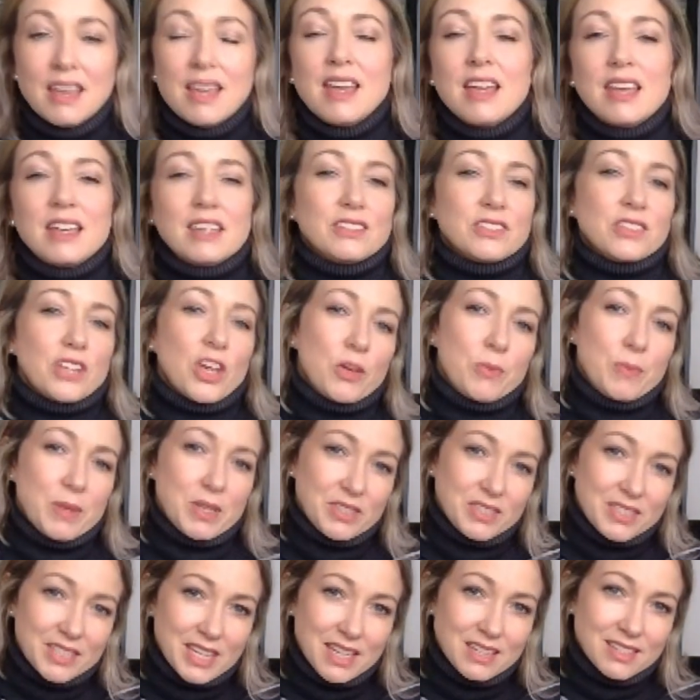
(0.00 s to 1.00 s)
its
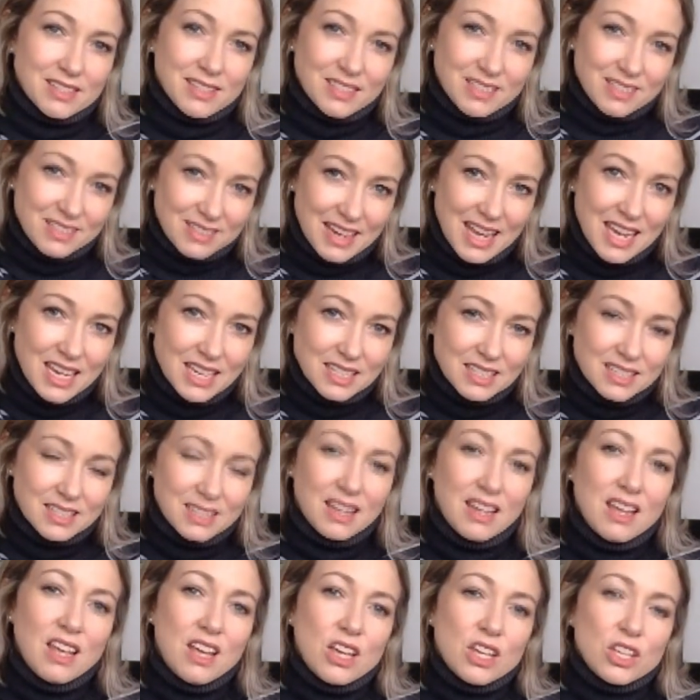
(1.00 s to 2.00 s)
homeostasis state,
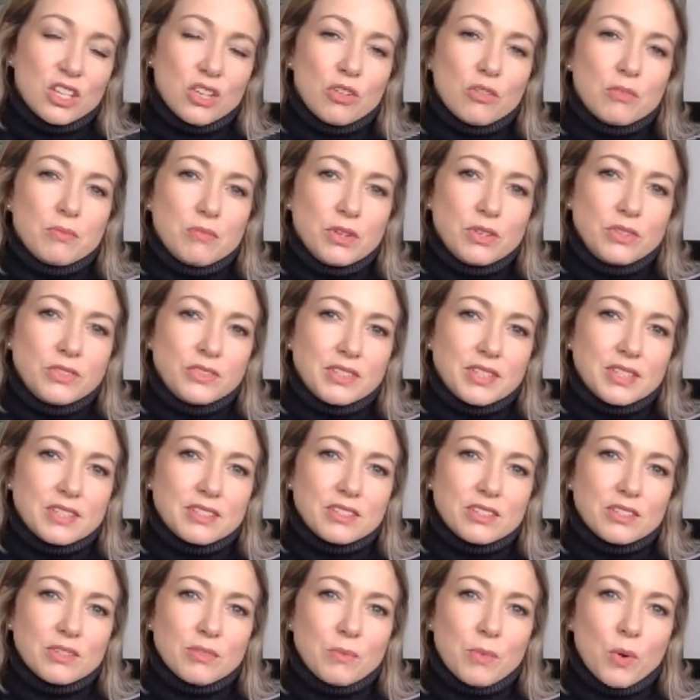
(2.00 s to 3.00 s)
your immune
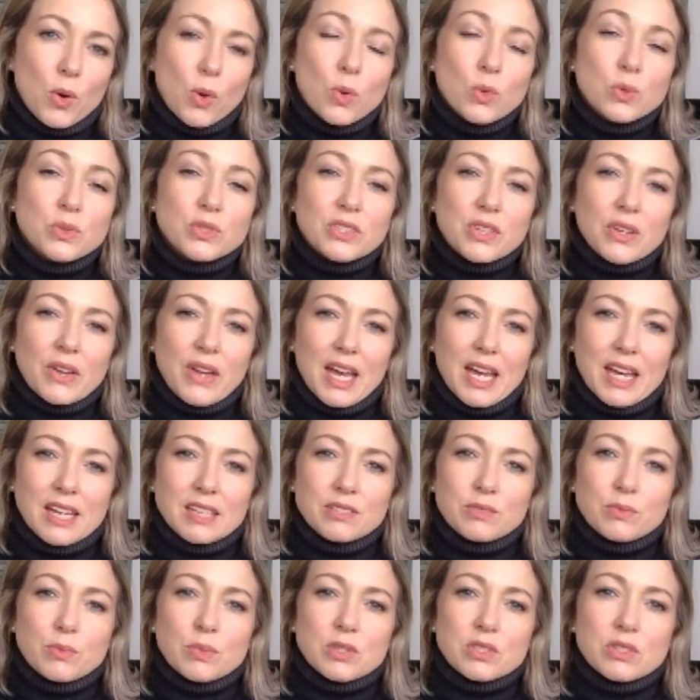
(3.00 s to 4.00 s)
system also has
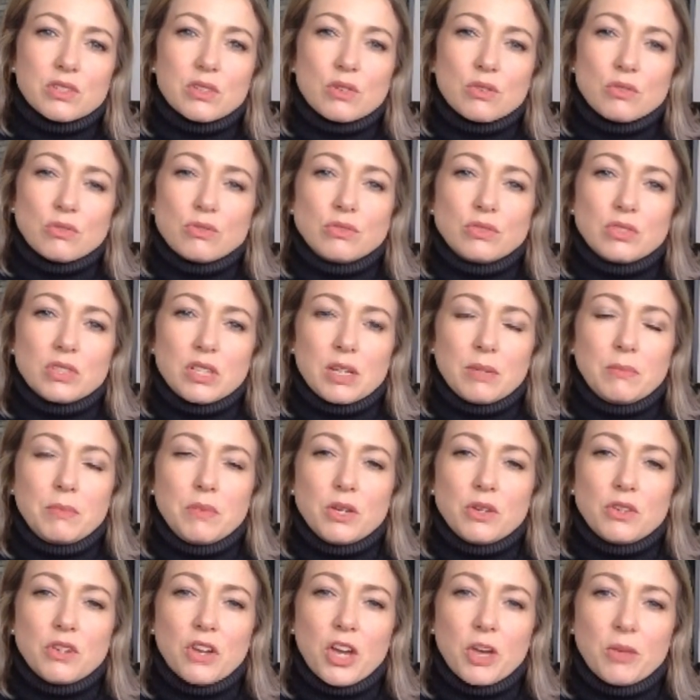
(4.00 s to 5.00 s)
what's called
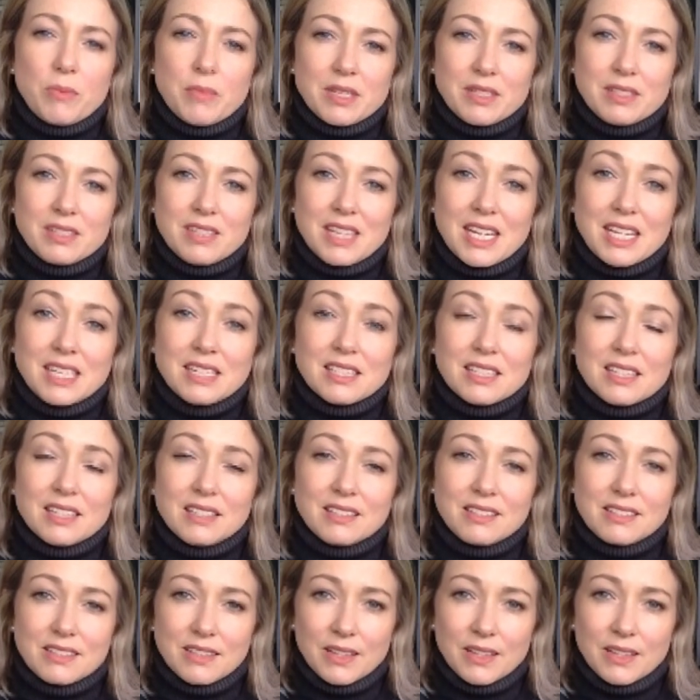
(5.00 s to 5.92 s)
immune homeostasis.